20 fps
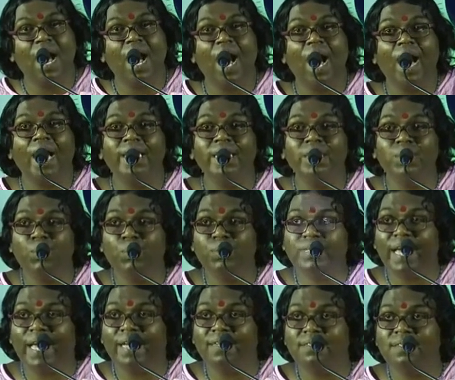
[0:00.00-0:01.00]
I know
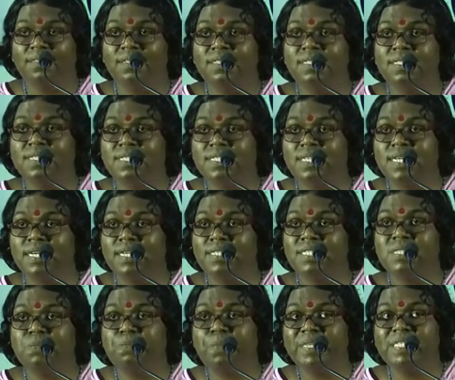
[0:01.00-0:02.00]
that this is a
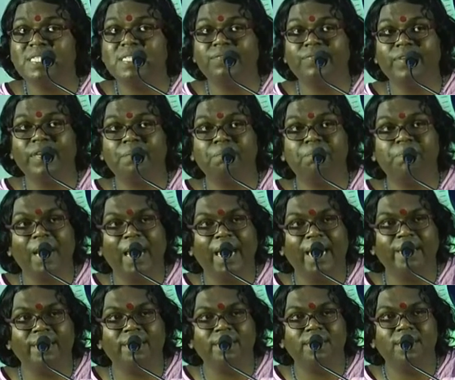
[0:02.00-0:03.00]
specific
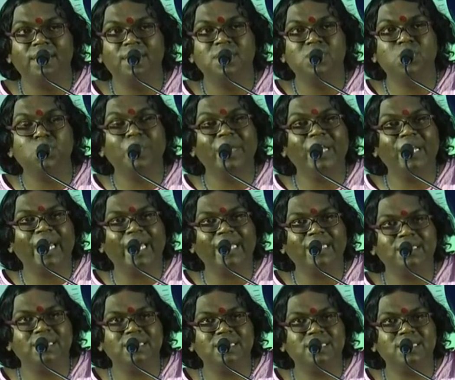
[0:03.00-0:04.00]
plan to be
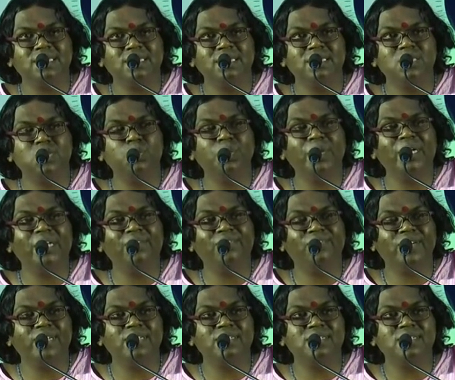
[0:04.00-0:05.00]
like this, to be
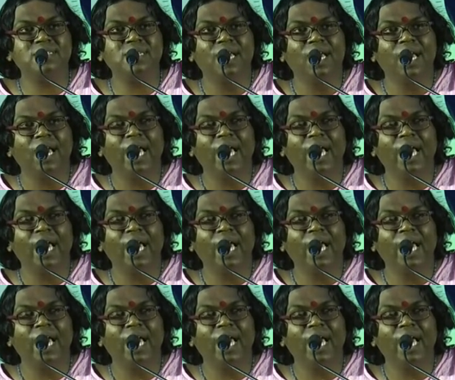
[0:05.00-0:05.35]
different,